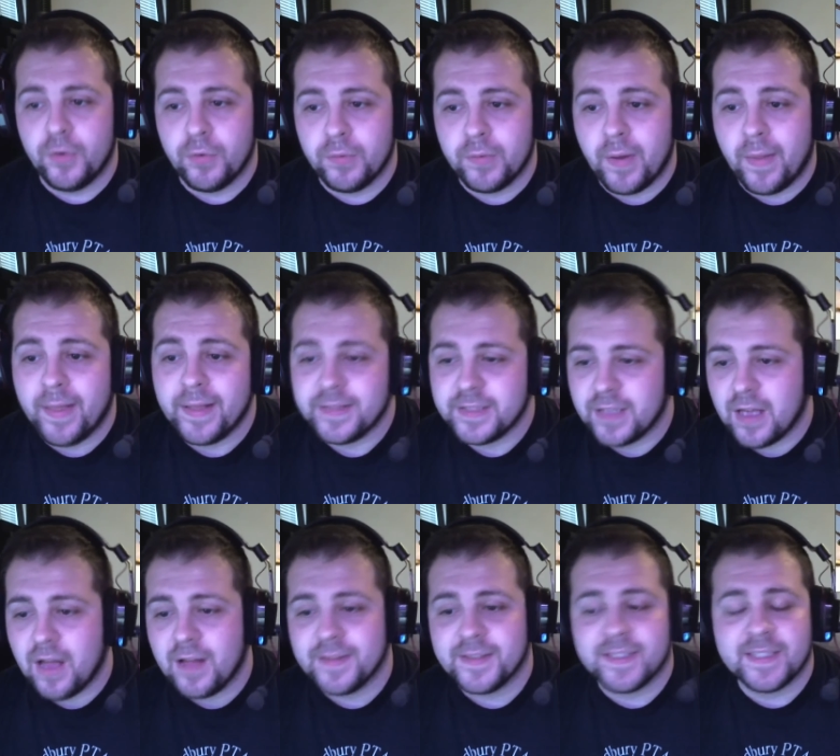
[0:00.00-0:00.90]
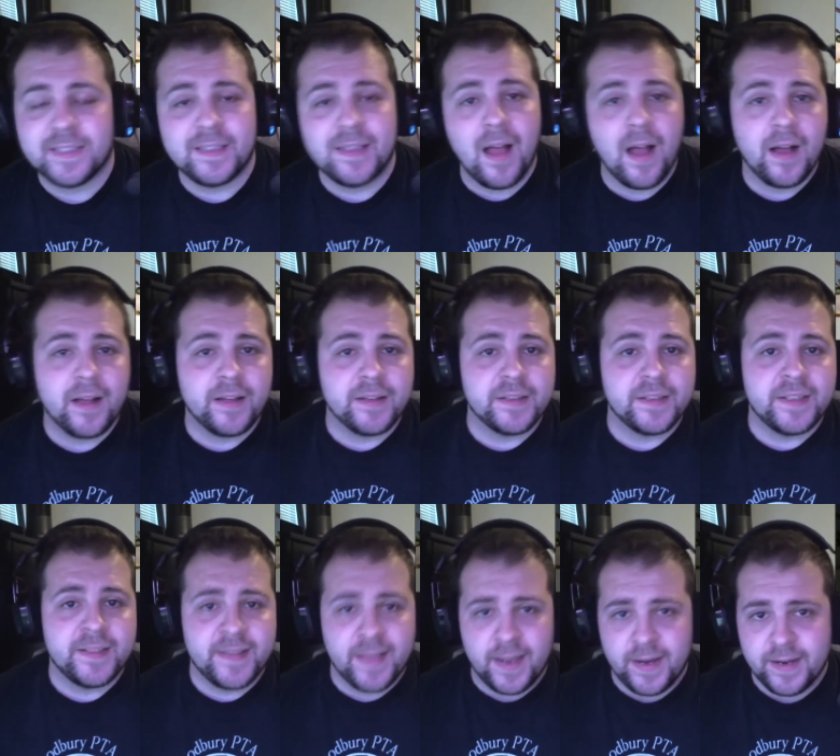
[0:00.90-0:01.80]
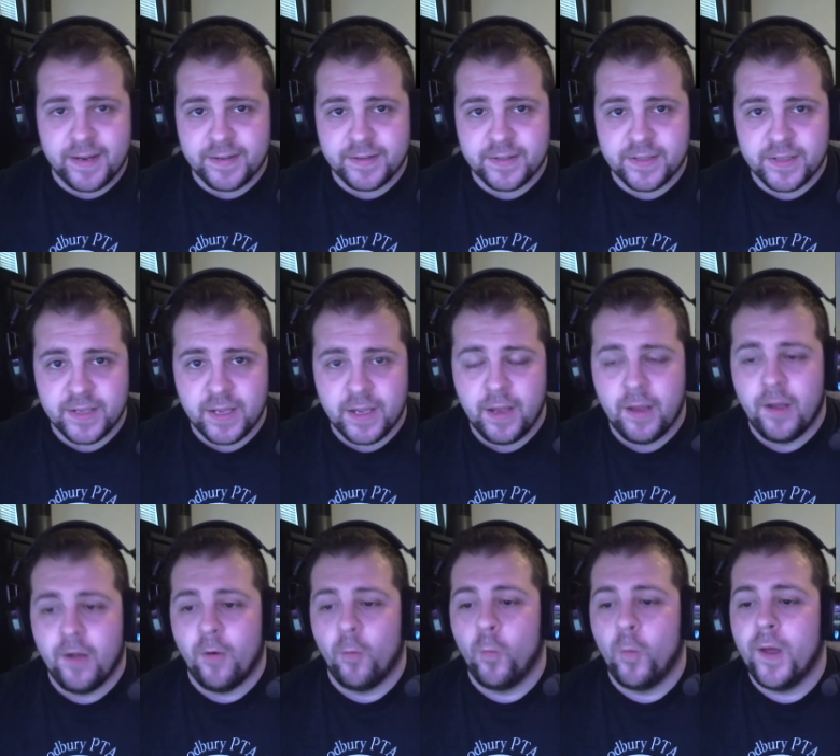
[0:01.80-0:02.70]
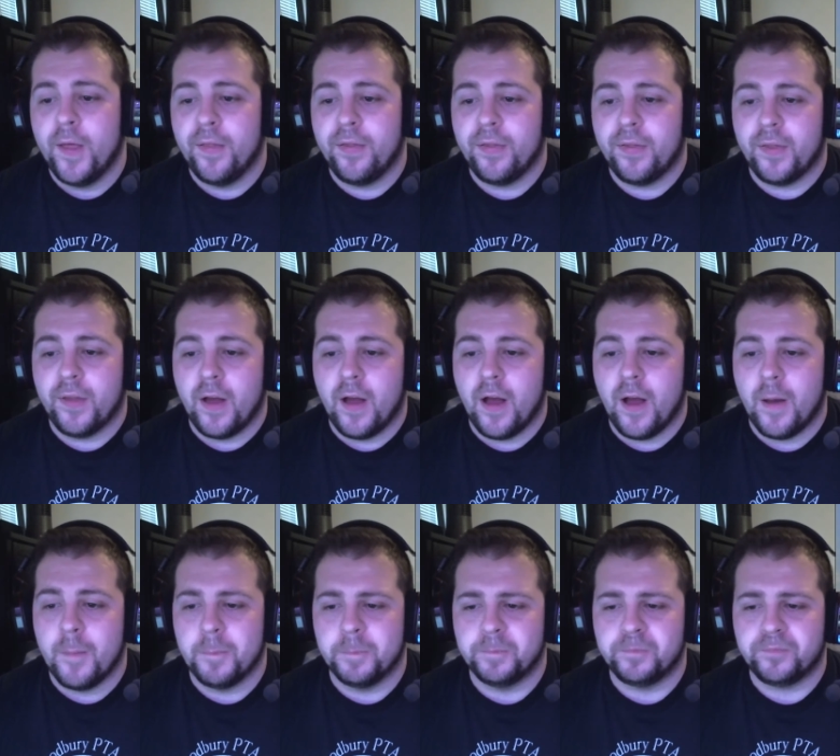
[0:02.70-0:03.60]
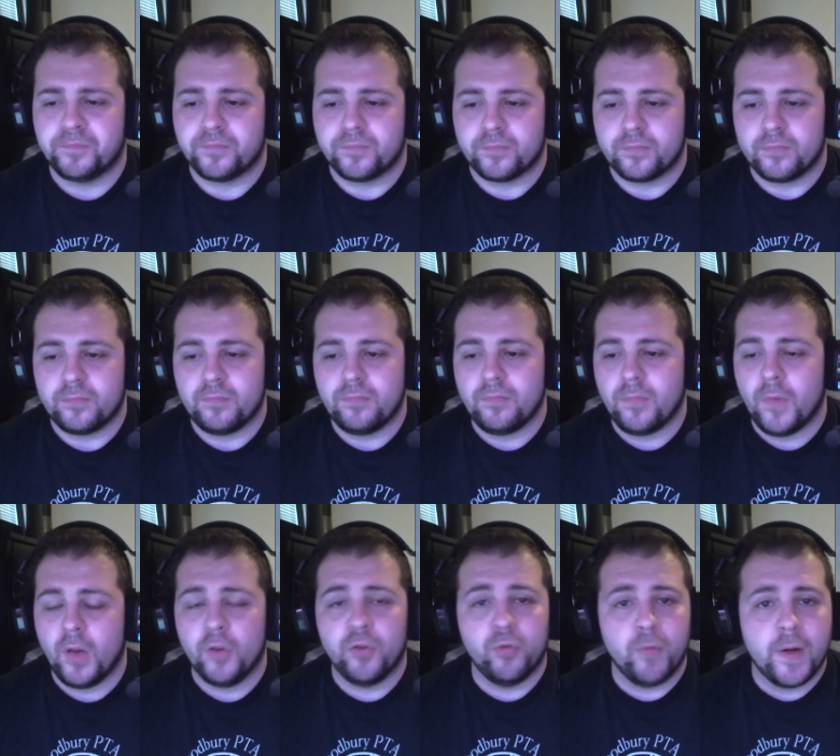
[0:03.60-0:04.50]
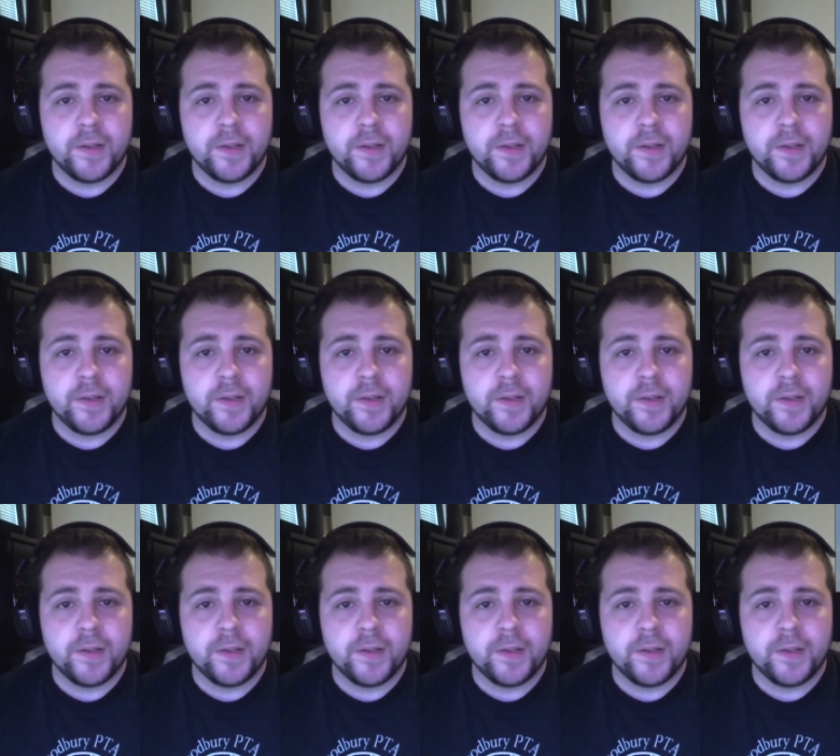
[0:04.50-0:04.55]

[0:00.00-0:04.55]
Now that's on stock settings with um, Direct,